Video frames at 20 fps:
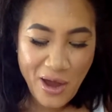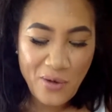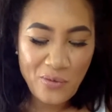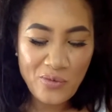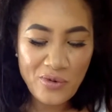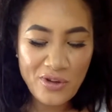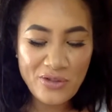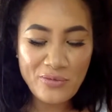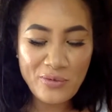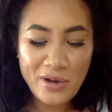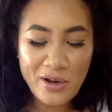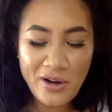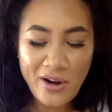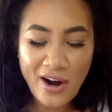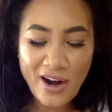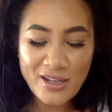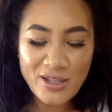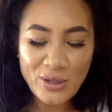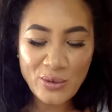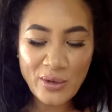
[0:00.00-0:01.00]
with
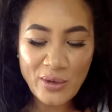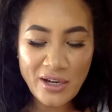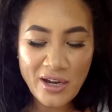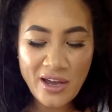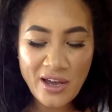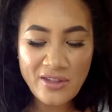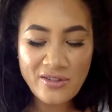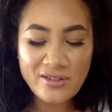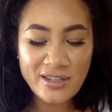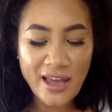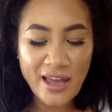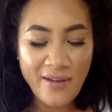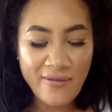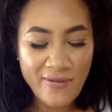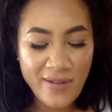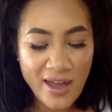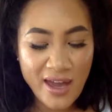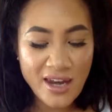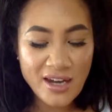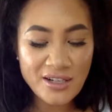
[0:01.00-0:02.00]
regard to another's
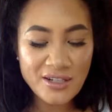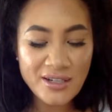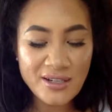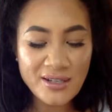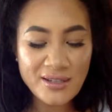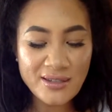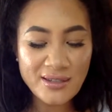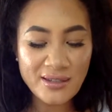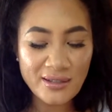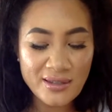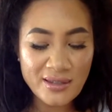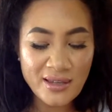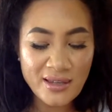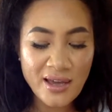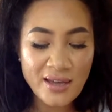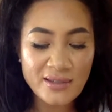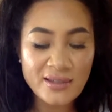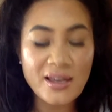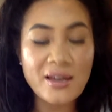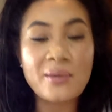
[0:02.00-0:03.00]
advantages,
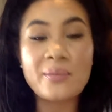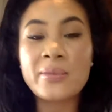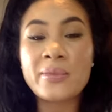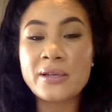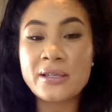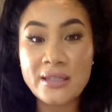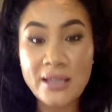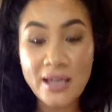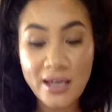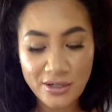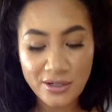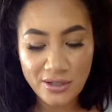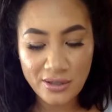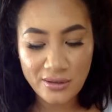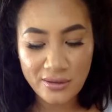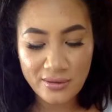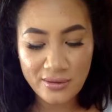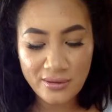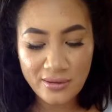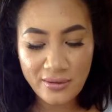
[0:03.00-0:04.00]
success, and
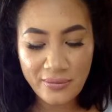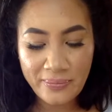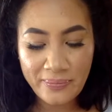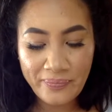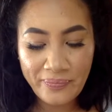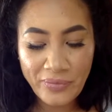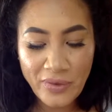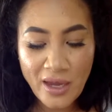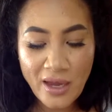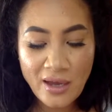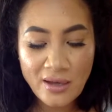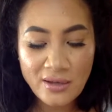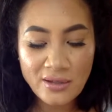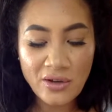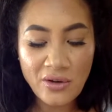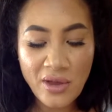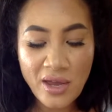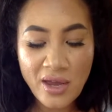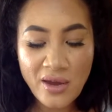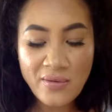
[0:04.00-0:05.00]
possessions. So
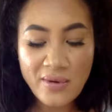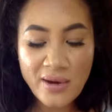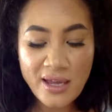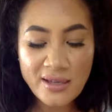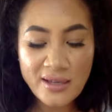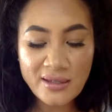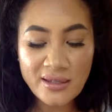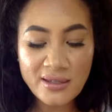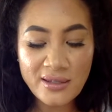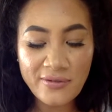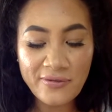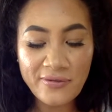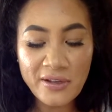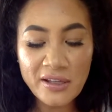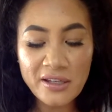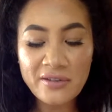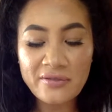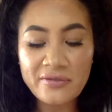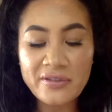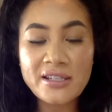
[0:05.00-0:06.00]
here it is. It's a
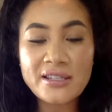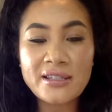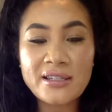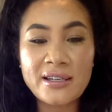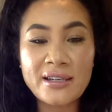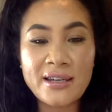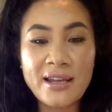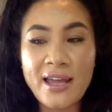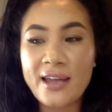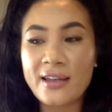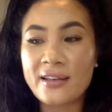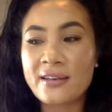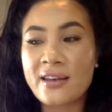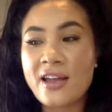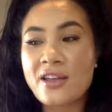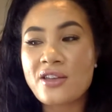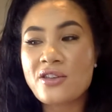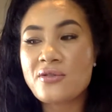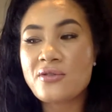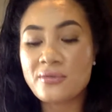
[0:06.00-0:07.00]
feeling of disconnect. Now
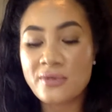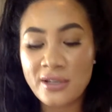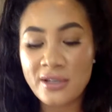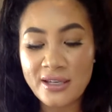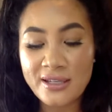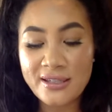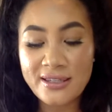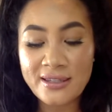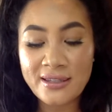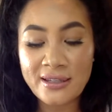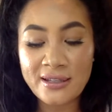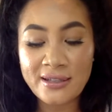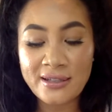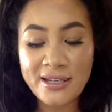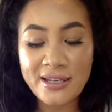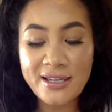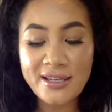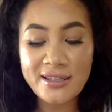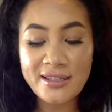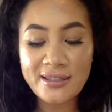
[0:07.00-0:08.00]
you get the
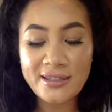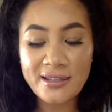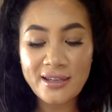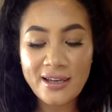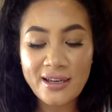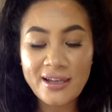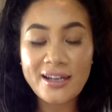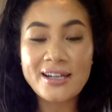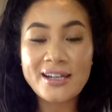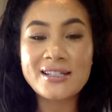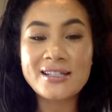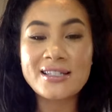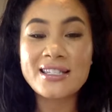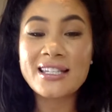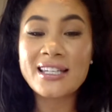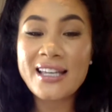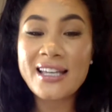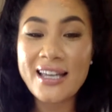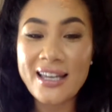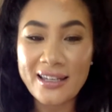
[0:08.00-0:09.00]

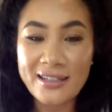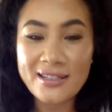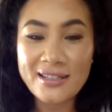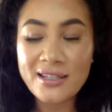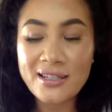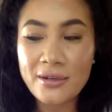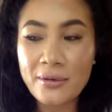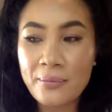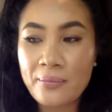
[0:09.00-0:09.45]
discontent.